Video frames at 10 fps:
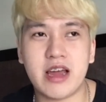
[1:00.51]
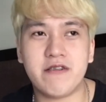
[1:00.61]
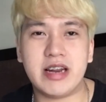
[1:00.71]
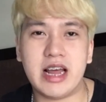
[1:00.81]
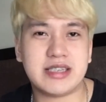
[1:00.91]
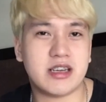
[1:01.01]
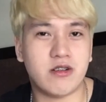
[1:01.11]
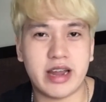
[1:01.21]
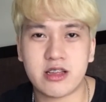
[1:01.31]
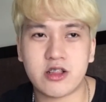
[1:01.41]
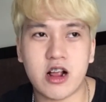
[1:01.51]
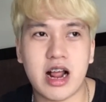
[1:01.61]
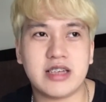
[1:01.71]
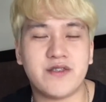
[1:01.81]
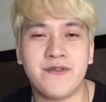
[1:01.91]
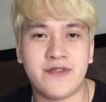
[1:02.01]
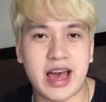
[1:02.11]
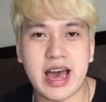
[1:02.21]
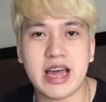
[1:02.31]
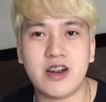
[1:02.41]
I really, as a collector, as a
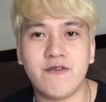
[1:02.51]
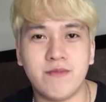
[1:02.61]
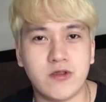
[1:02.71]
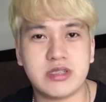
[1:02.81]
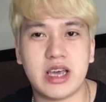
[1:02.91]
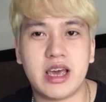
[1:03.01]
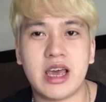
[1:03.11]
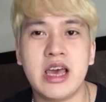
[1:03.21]
fan of music,